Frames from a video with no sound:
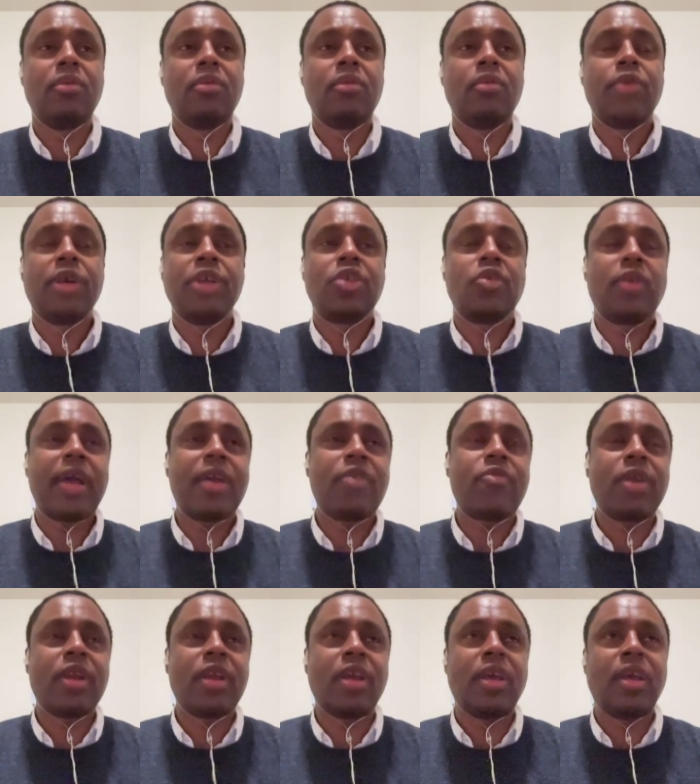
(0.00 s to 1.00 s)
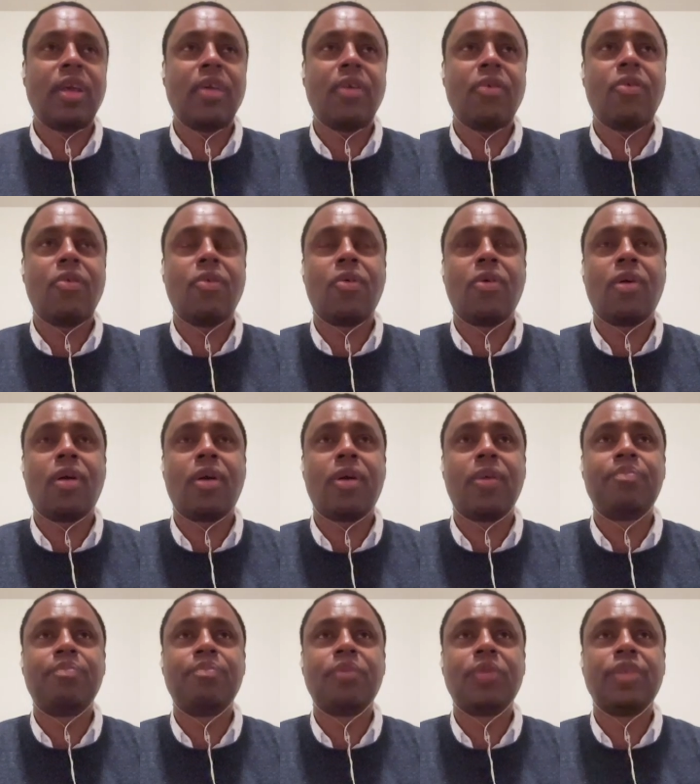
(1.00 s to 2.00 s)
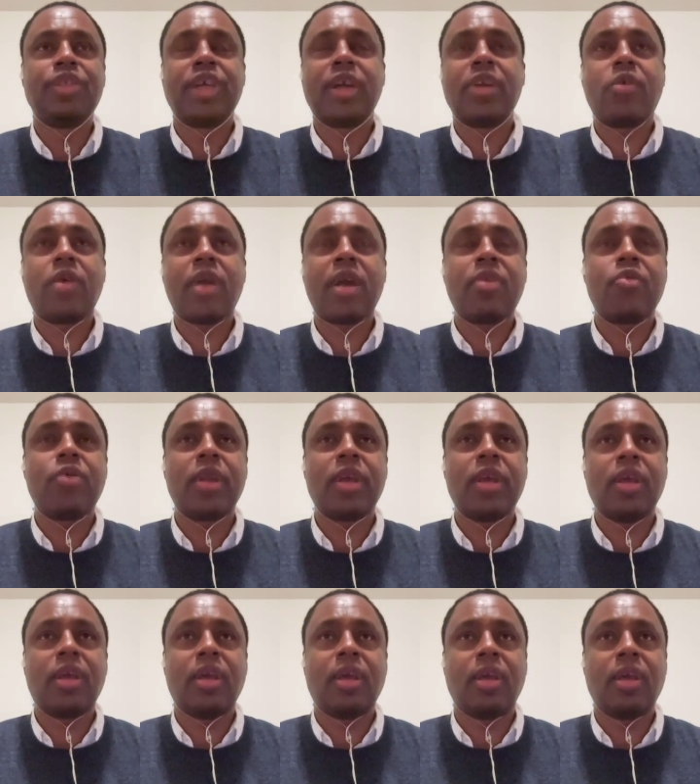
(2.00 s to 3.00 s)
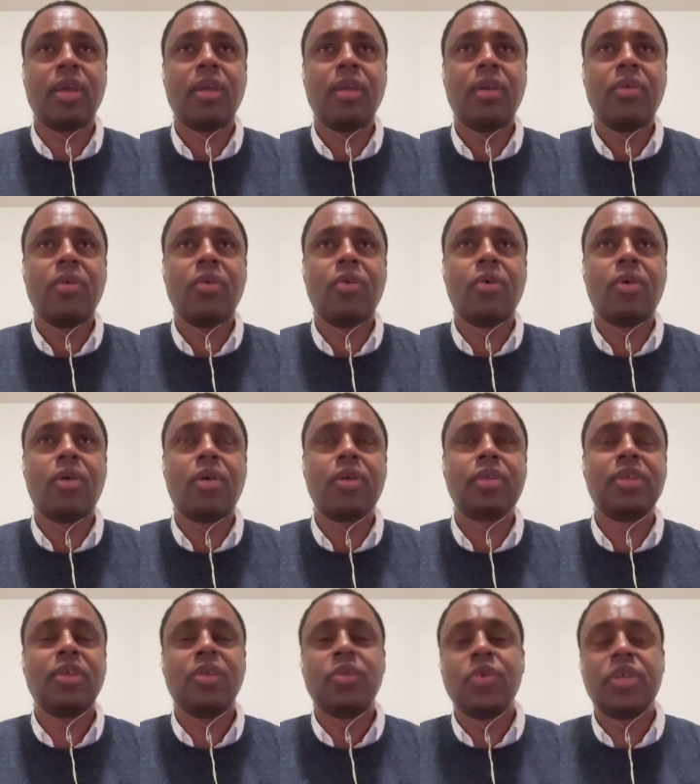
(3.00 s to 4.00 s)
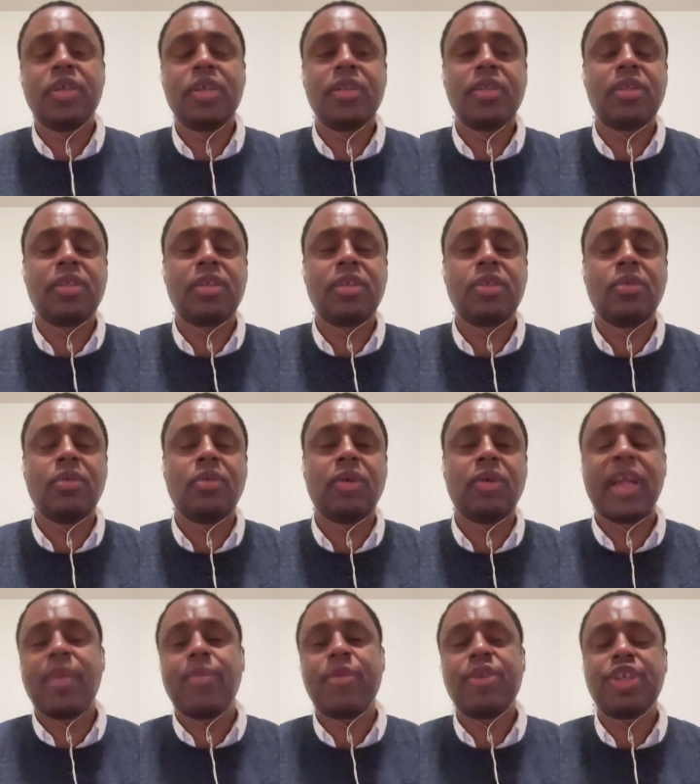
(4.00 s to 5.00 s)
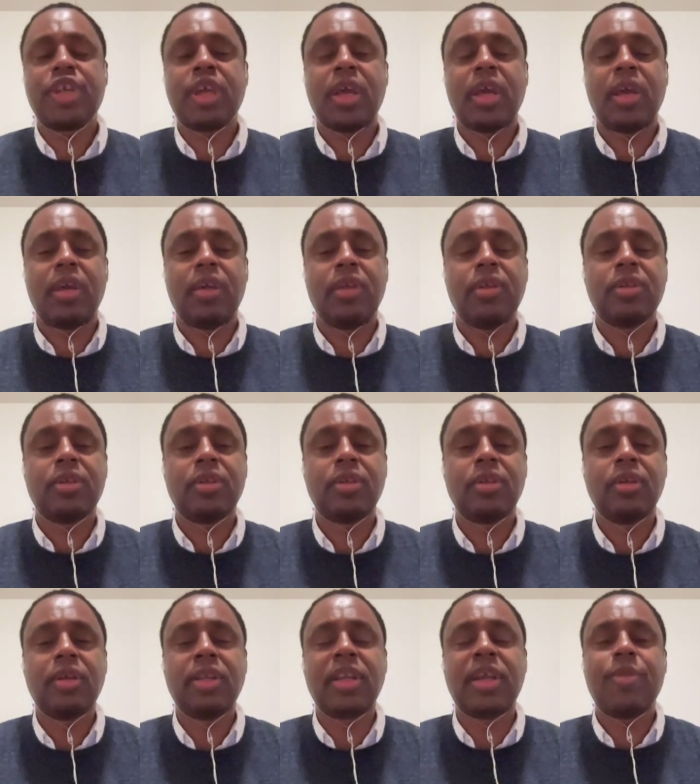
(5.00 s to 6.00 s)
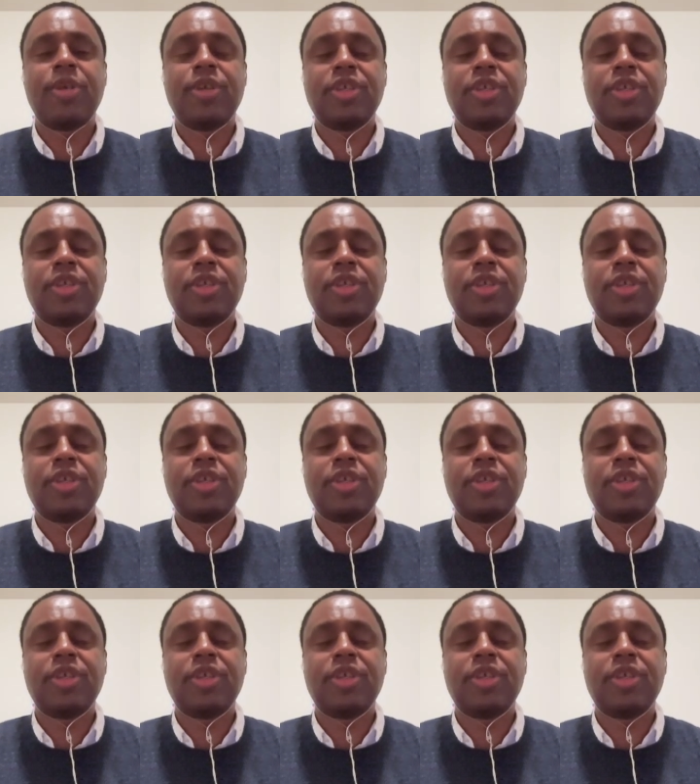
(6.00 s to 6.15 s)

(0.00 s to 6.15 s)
racial equity or gender equity or solutions to climate change, climate